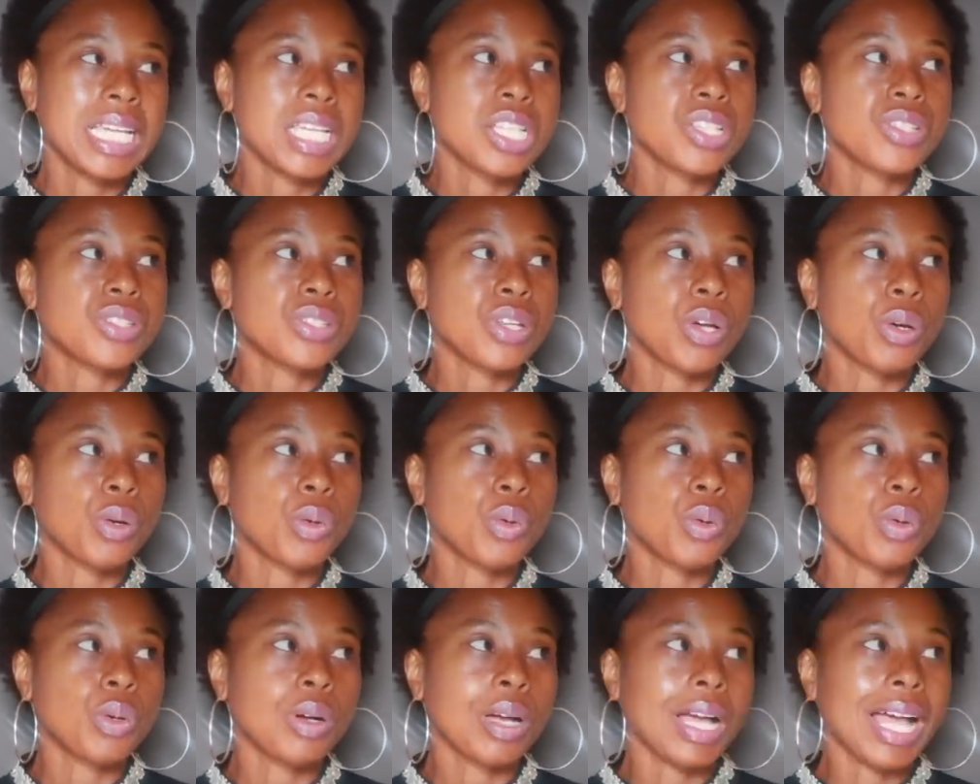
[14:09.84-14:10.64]

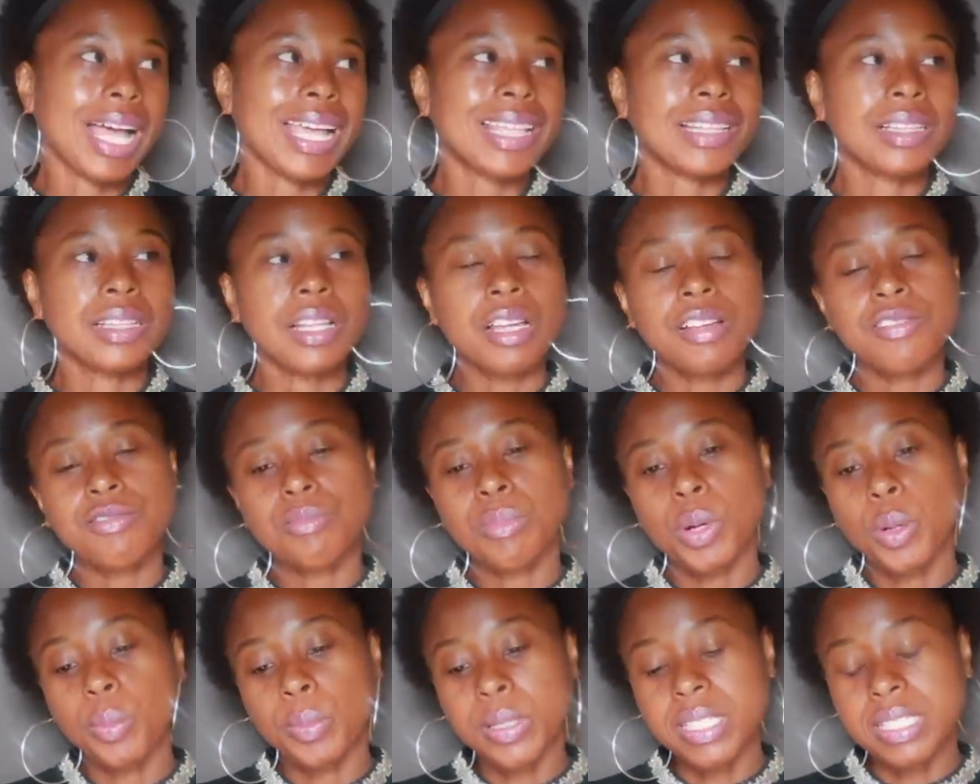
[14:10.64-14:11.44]
So I love
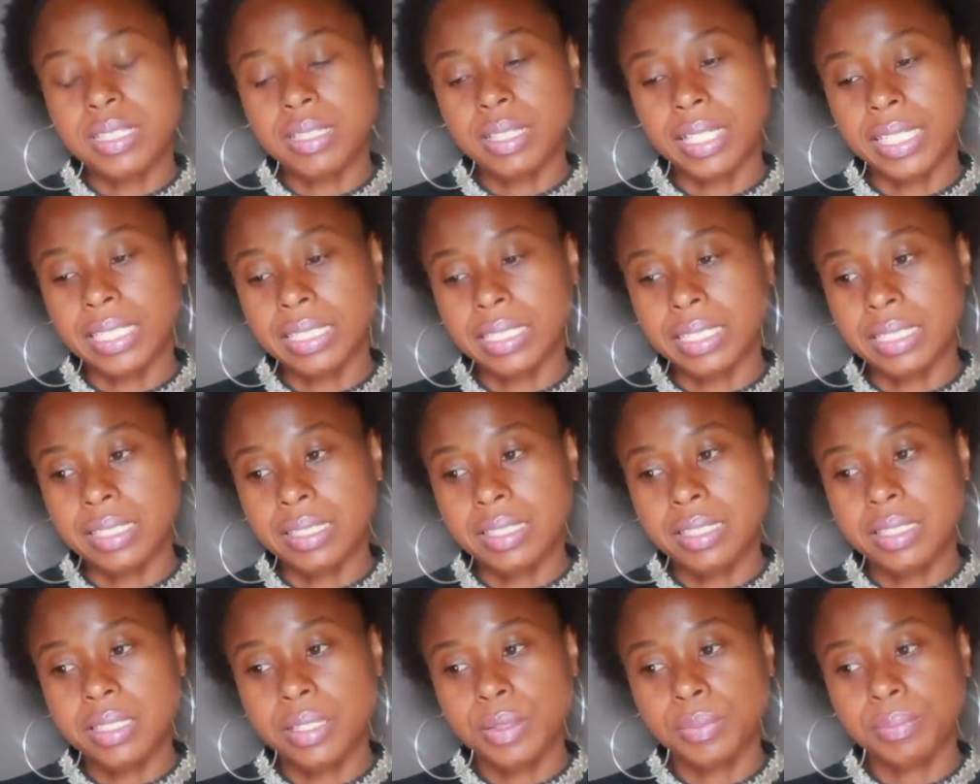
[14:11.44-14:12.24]
moments like
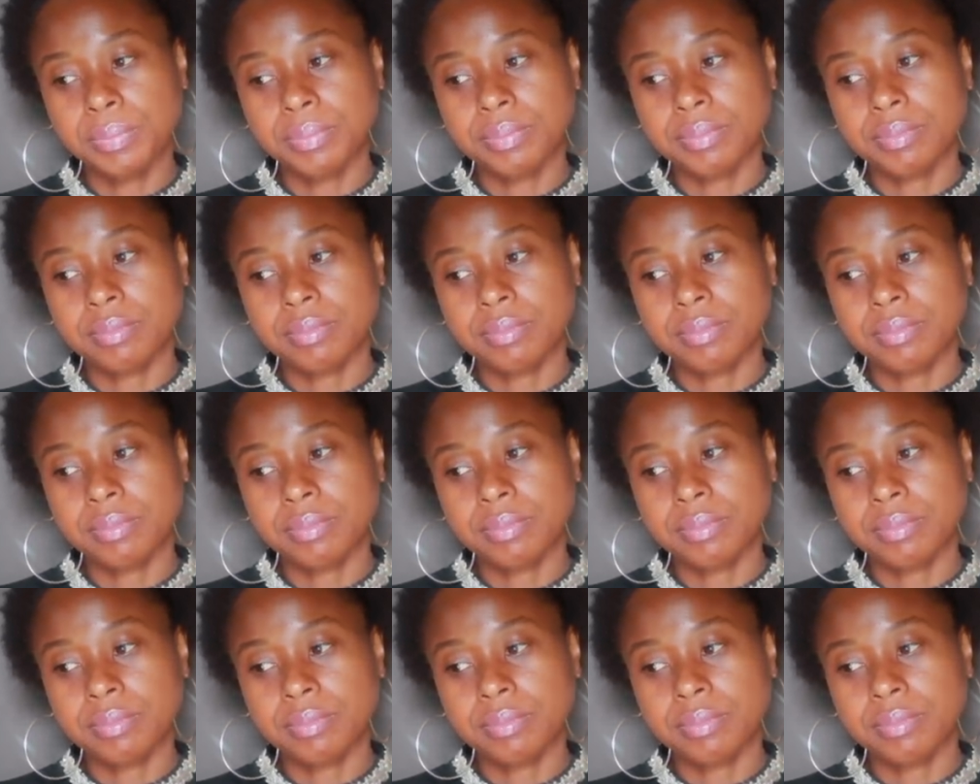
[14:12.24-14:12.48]
this.